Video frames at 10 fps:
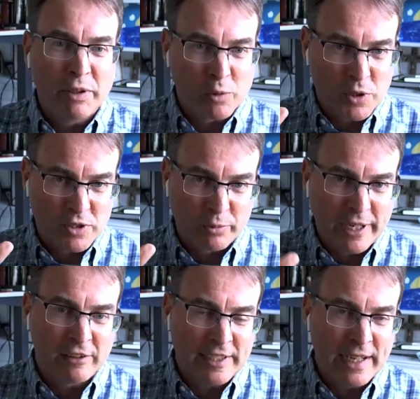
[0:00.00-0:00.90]
But of course, the
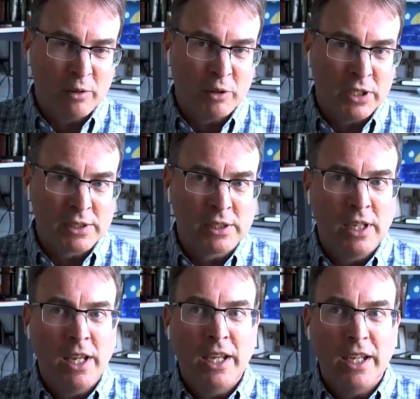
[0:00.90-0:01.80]
reality now
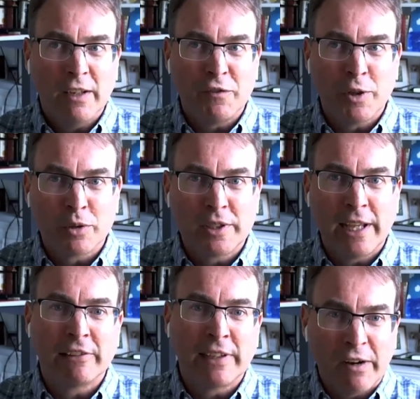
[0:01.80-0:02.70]
is if you're
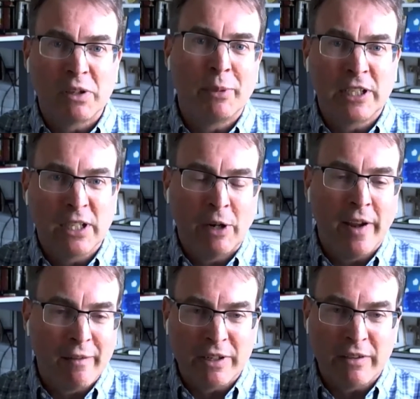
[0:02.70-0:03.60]
telling everybody
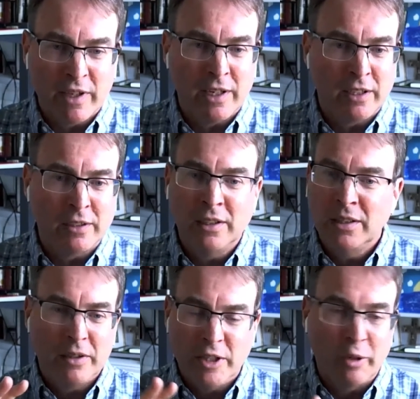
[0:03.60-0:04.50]
about everything,
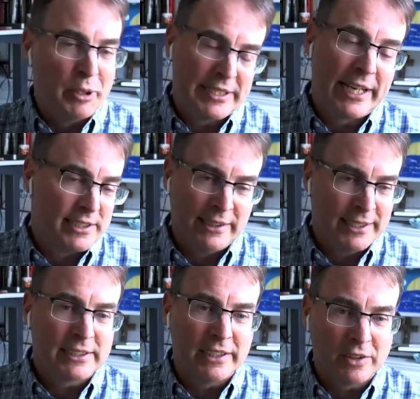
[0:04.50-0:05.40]
nobody's actually
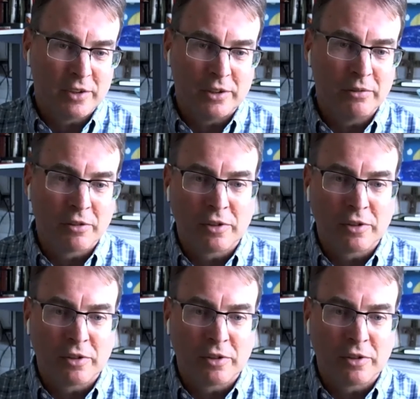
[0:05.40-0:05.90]
listening to you.